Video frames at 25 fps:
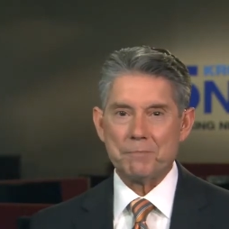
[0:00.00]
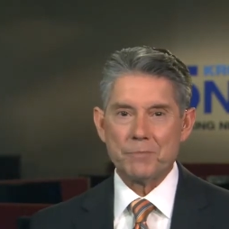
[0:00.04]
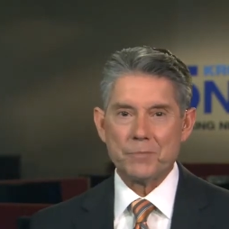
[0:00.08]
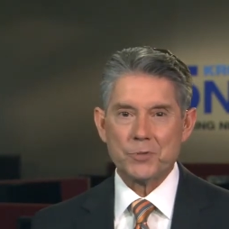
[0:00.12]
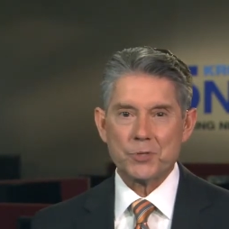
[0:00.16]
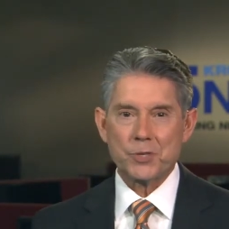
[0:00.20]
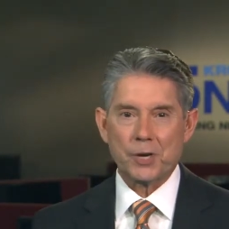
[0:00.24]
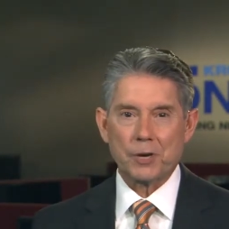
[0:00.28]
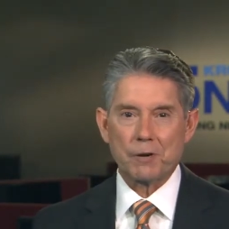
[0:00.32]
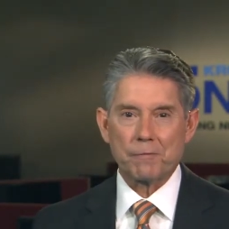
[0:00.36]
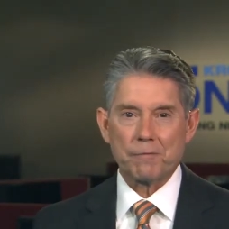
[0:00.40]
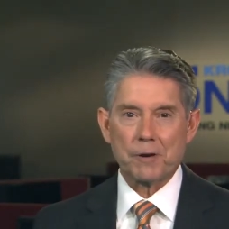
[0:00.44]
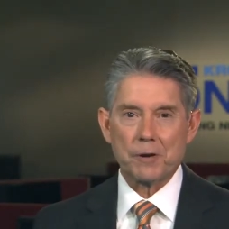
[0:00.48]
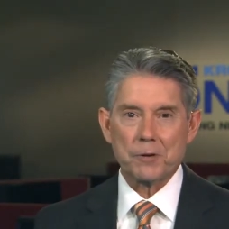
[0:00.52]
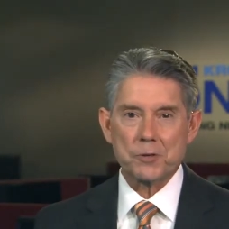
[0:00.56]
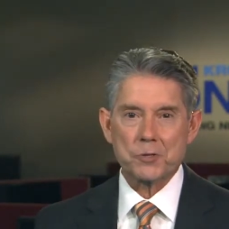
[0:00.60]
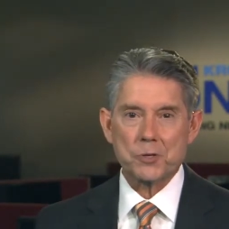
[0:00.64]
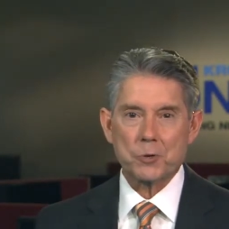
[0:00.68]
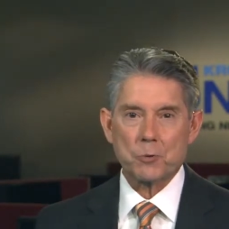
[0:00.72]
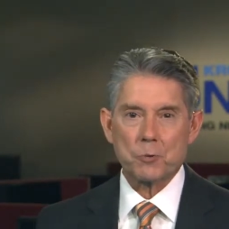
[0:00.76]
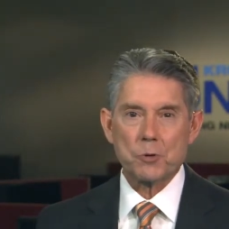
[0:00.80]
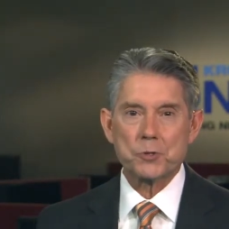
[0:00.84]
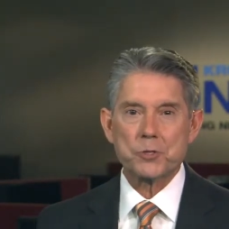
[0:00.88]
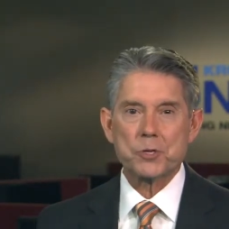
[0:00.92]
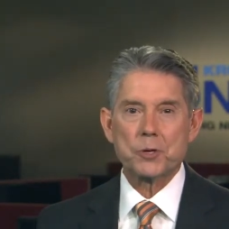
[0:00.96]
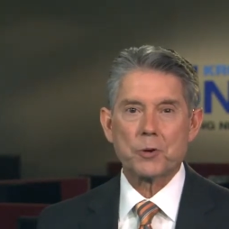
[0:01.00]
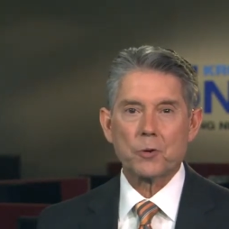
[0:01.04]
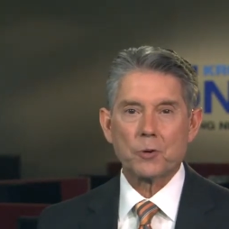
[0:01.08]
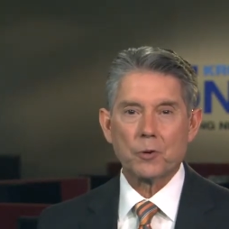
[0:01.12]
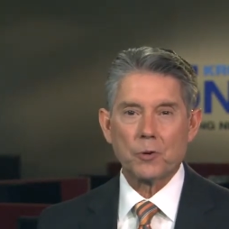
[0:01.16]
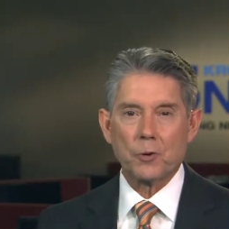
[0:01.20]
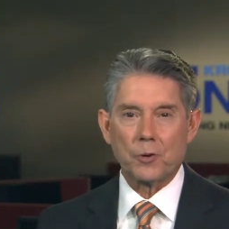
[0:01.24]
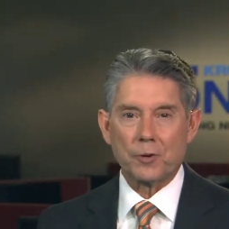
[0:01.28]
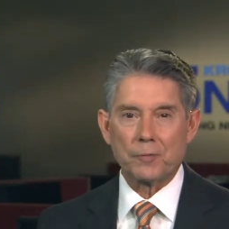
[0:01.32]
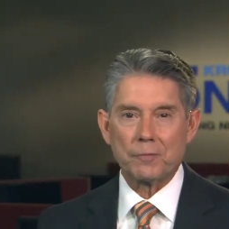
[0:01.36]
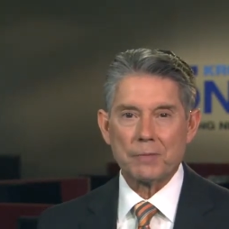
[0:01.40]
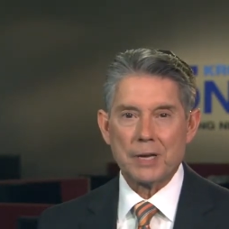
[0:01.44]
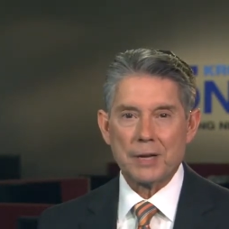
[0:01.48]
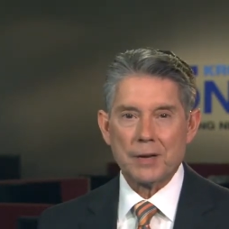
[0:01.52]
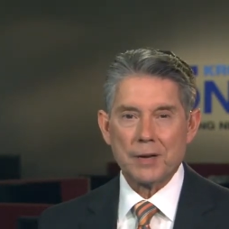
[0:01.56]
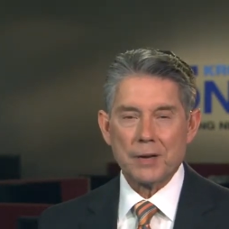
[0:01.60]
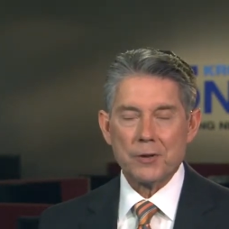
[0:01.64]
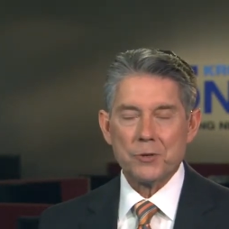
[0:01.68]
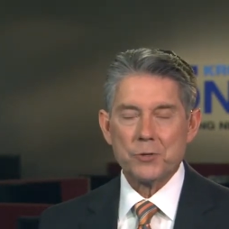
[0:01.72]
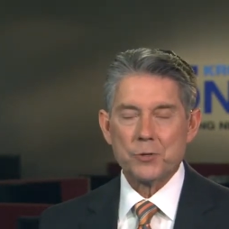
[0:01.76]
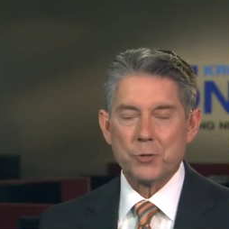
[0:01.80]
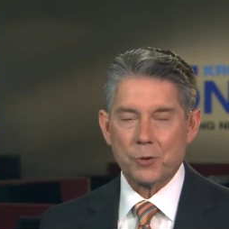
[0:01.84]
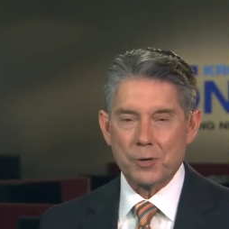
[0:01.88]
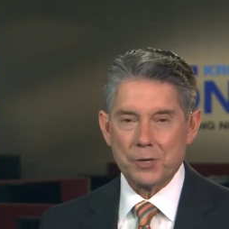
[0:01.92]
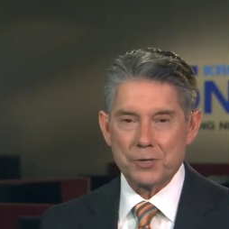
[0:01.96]
Channel 5's Christian Colon
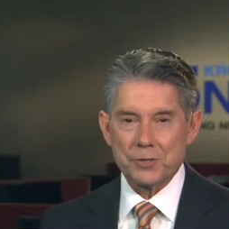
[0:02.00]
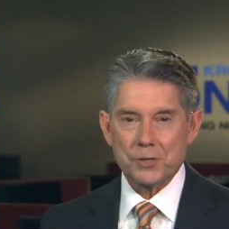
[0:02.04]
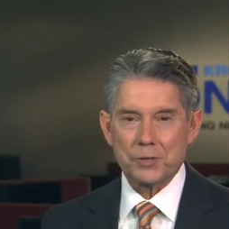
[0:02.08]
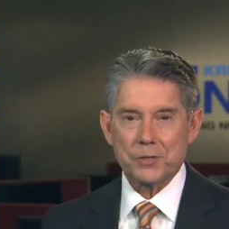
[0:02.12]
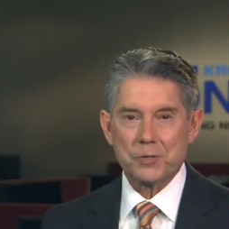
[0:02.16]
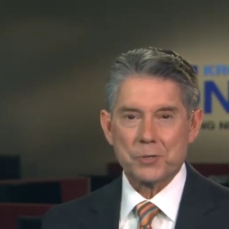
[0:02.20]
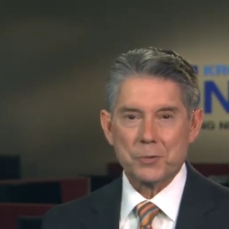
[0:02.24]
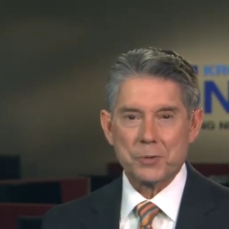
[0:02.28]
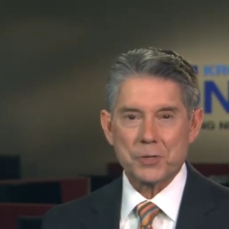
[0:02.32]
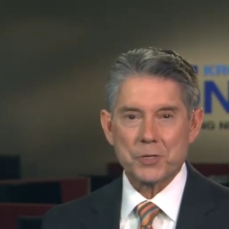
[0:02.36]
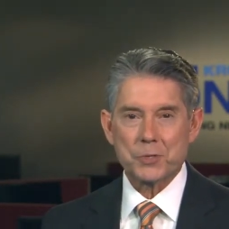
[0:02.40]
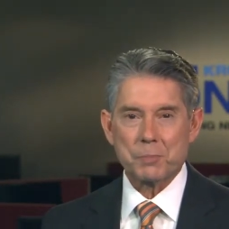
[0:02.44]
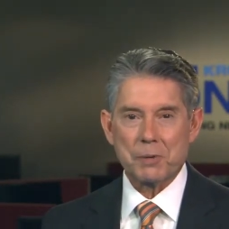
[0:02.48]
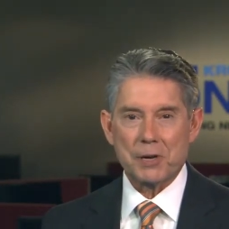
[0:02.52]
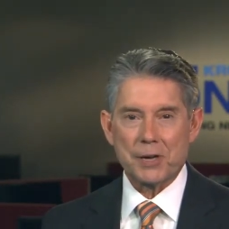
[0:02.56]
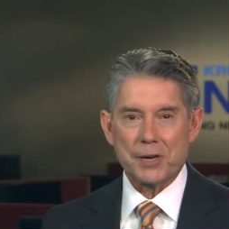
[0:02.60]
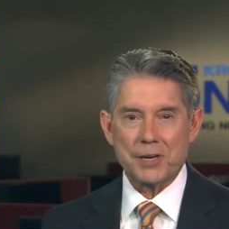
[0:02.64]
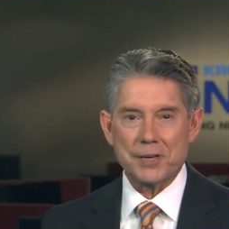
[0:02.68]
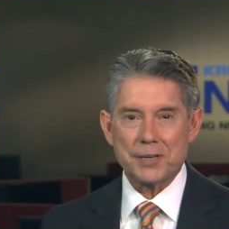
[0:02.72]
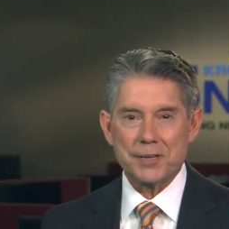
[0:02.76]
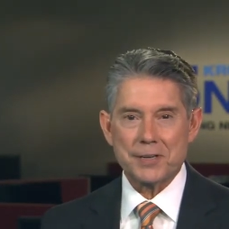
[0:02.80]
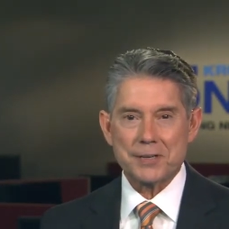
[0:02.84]
joins us to explain.